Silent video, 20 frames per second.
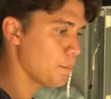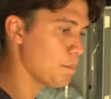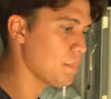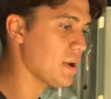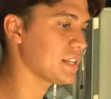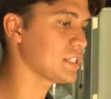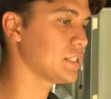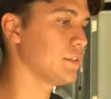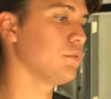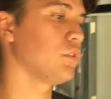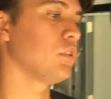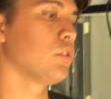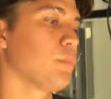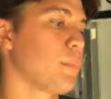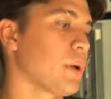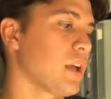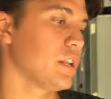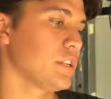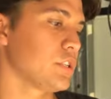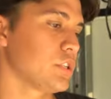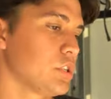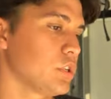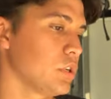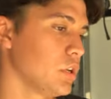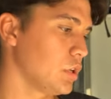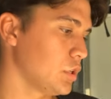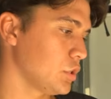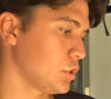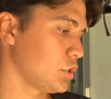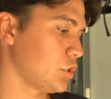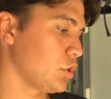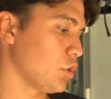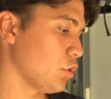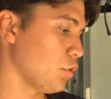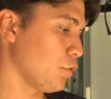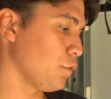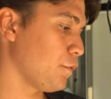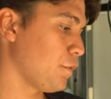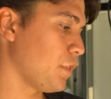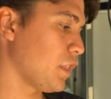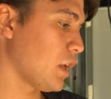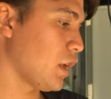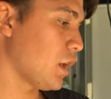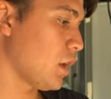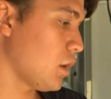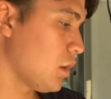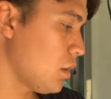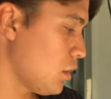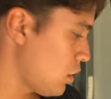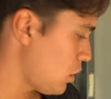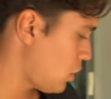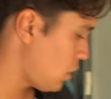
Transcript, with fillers: massive long bench, stove there,